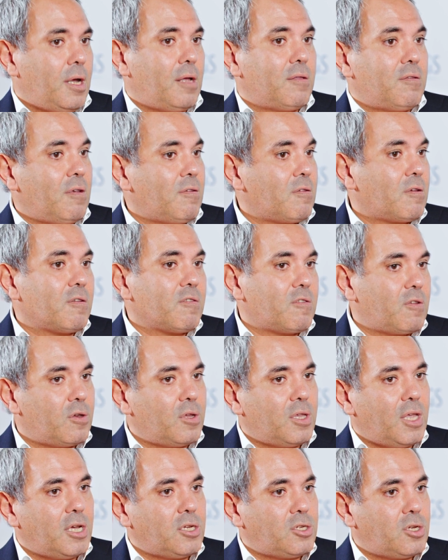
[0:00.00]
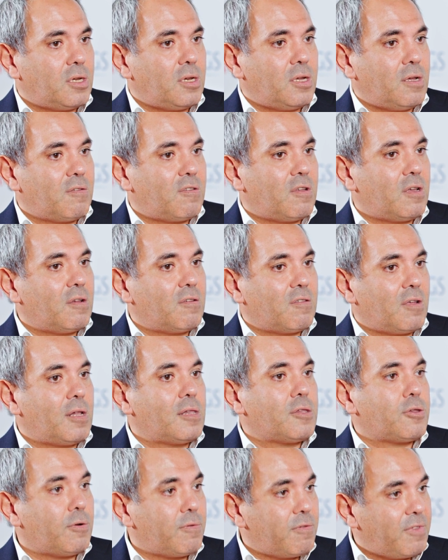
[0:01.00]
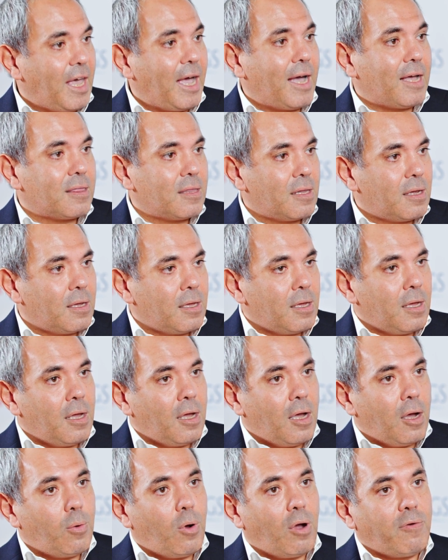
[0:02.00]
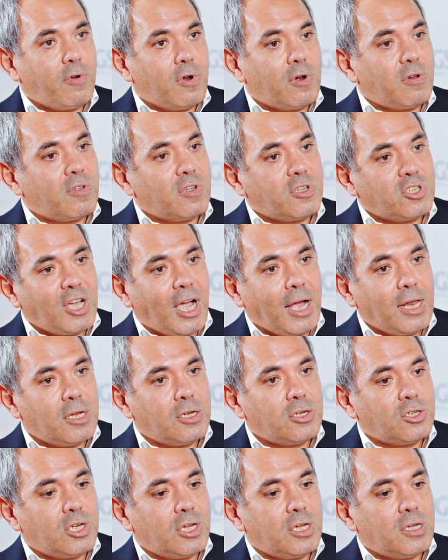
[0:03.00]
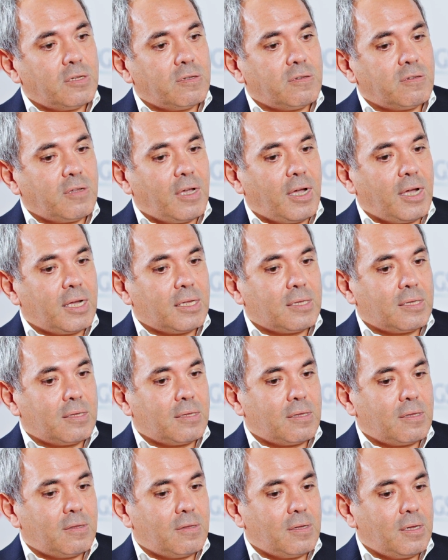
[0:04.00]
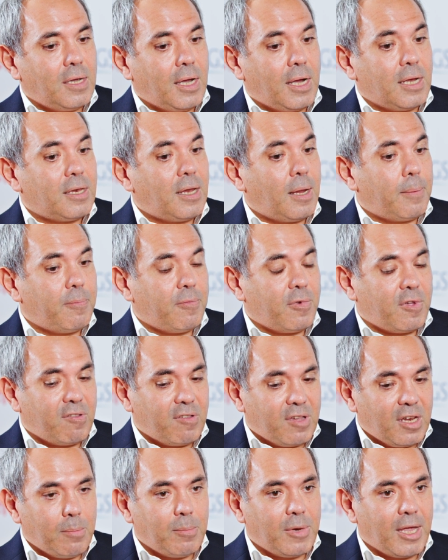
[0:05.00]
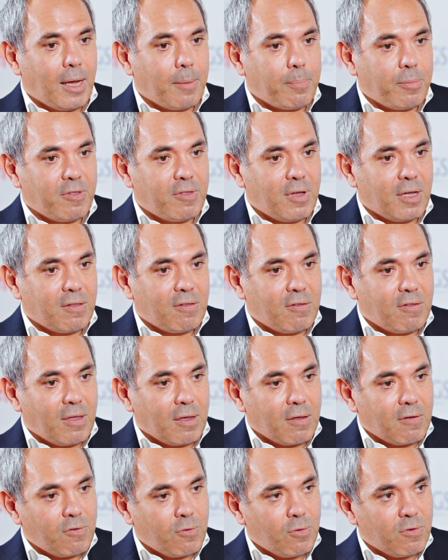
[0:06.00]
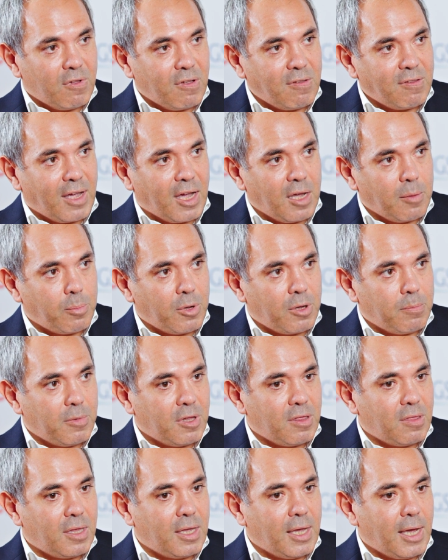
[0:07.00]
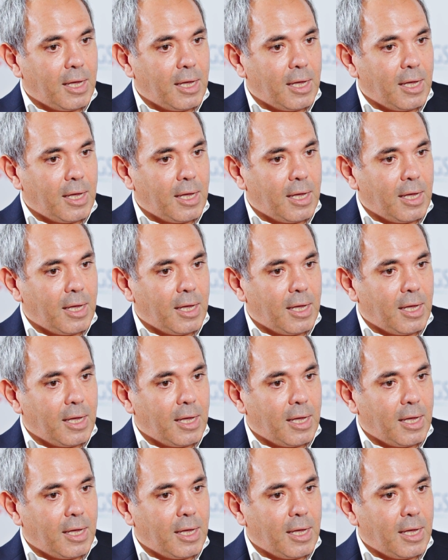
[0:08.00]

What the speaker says: And this consolidation is the result of that. However, the challenge is that and I'm extremely happy that thanks to this IPEM in the